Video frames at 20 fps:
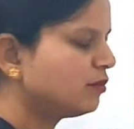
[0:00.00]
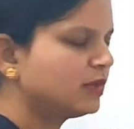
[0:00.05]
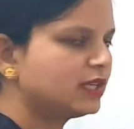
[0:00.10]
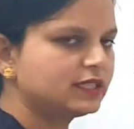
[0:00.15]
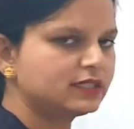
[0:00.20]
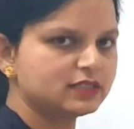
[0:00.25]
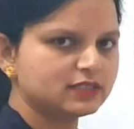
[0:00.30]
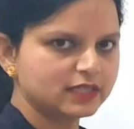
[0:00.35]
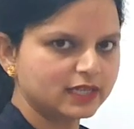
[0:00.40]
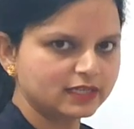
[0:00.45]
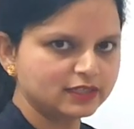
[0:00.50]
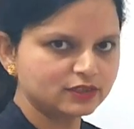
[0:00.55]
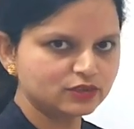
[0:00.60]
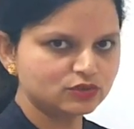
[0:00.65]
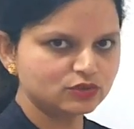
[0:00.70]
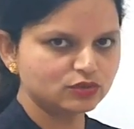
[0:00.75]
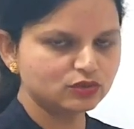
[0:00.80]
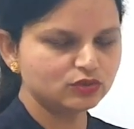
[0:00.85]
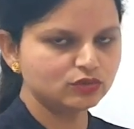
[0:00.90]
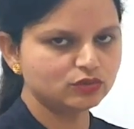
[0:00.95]
but sells
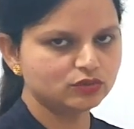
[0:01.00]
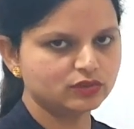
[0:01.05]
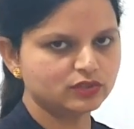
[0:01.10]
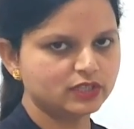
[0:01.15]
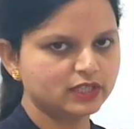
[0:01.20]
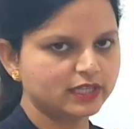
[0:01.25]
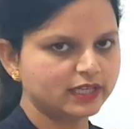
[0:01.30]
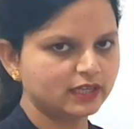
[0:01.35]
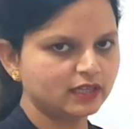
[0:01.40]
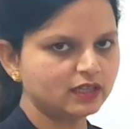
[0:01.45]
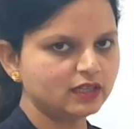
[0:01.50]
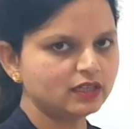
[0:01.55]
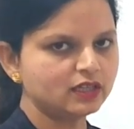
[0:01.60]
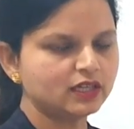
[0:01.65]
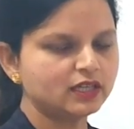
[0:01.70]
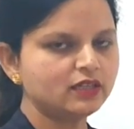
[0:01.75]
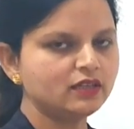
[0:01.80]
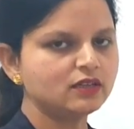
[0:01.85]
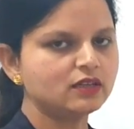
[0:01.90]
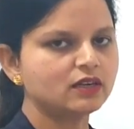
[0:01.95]
to retailer
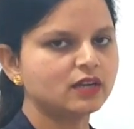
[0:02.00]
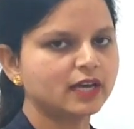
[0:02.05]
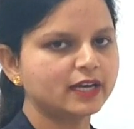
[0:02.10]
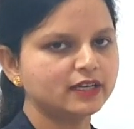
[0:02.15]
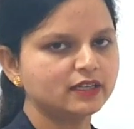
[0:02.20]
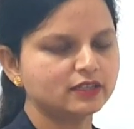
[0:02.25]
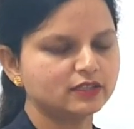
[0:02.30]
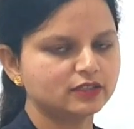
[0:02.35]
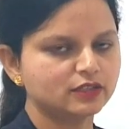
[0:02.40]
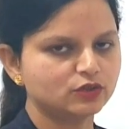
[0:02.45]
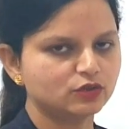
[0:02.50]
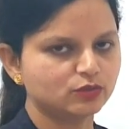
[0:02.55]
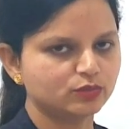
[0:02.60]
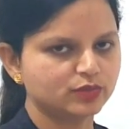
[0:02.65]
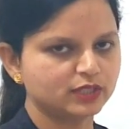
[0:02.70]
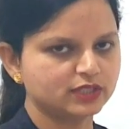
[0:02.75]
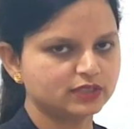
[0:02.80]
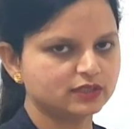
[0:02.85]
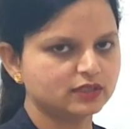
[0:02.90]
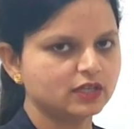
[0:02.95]
in nine hundred
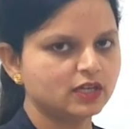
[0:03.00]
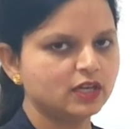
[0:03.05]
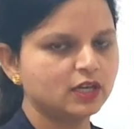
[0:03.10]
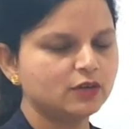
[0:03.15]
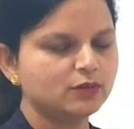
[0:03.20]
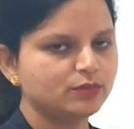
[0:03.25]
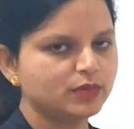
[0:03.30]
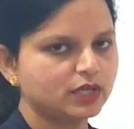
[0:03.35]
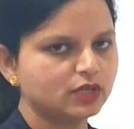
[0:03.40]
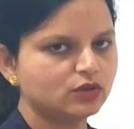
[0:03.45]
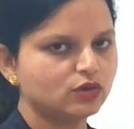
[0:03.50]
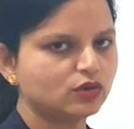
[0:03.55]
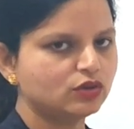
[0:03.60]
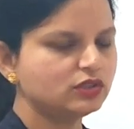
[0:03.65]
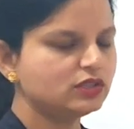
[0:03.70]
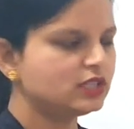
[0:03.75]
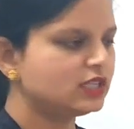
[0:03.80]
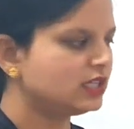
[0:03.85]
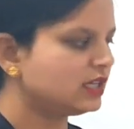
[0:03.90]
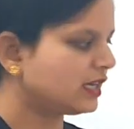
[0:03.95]
rupees
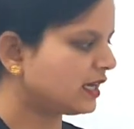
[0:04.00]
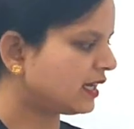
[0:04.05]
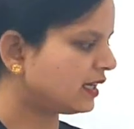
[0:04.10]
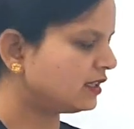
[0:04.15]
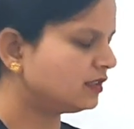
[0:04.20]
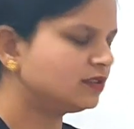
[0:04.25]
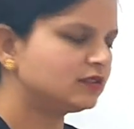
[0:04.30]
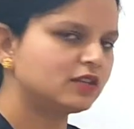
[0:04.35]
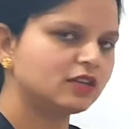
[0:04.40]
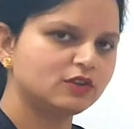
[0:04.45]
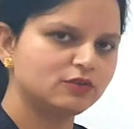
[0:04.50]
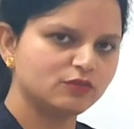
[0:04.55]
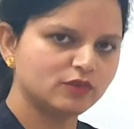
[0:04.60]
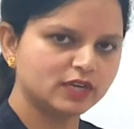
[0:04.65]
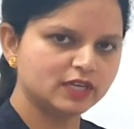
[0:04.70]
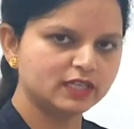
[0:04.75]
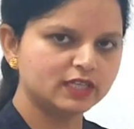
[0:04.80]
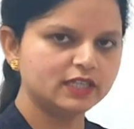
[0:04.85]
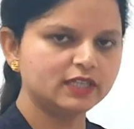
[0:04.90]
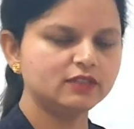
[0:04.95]
because he has
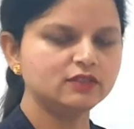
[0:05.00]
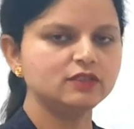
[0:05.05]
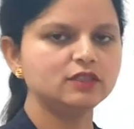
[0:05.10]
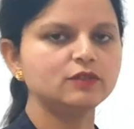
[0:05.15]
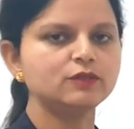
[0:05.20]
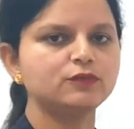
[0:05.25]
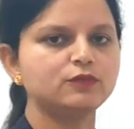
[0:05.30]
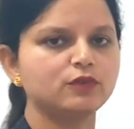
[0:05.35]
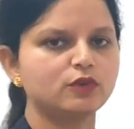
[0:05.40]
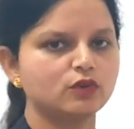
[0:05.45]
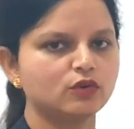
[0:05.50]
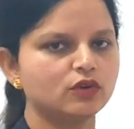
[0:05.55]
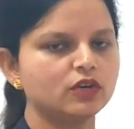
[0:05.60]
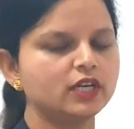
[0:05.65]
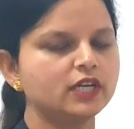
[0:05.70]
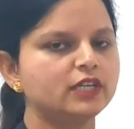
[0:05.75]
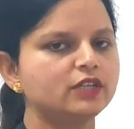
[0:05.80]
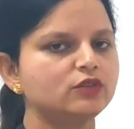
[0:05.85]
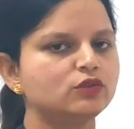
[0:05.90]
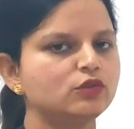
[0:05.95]
converted the flour
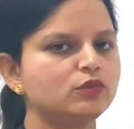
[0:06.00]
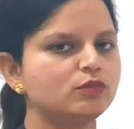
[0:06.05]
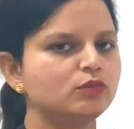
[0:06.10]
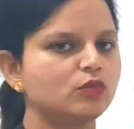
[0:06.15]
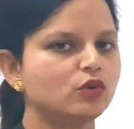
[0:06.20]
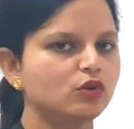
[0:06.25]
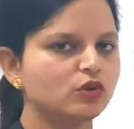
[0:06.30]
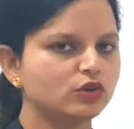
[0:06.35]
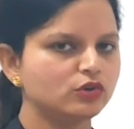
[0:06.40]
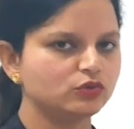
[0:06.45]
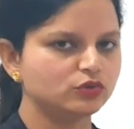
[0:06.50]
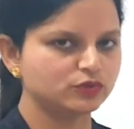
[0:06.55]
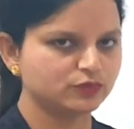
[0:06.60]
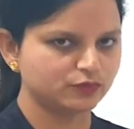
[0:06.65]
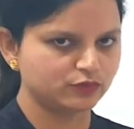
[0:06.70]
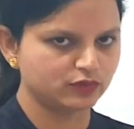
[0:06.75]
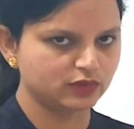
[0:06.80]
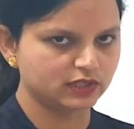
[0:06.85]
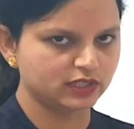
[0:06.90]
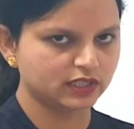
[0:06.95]
into more
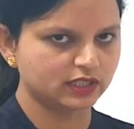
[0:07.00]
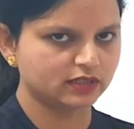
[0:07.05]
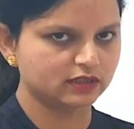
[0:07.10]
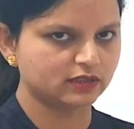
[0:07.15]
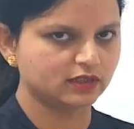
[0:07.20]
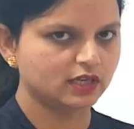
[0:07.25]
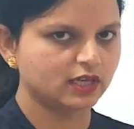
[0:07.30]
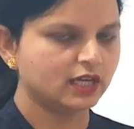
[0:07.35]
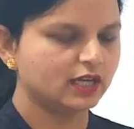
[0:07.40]
useful thing.